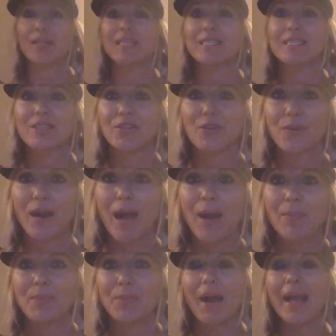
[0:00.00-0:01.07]
crazy
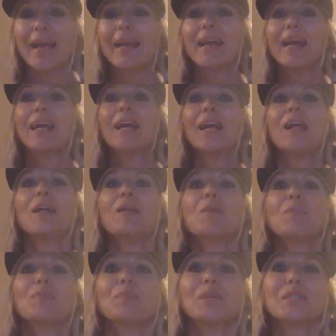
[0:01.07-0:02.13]
crap, right?
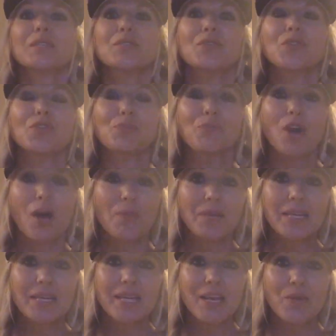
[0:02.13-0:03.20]
But so you're probably
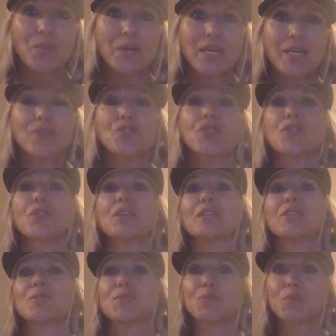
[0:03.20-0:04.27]
going to get re-injured.
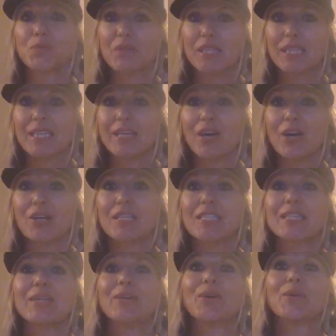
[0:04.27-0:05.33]
It's really hard
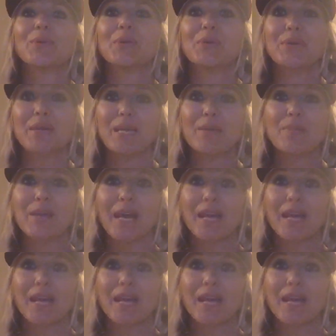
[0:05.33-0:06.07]
to heal when you keep